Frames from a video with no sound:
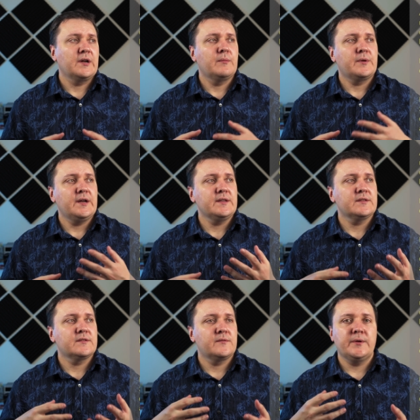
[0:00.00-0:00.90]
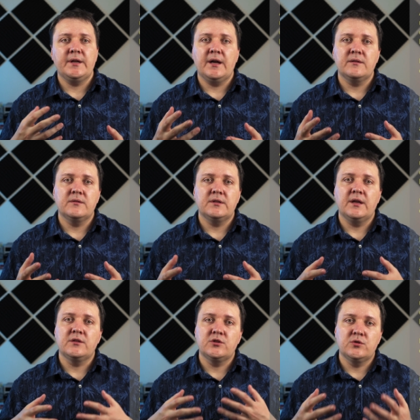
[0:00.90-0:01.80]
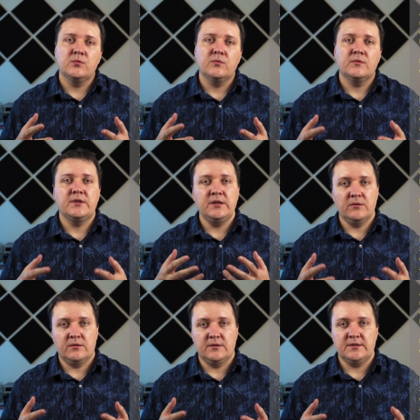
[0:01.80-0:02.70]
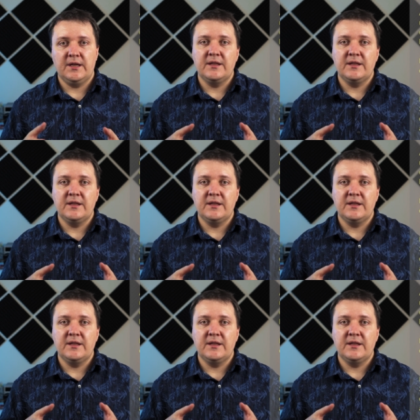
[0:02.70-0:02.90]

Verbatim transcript: comprises 302 neurons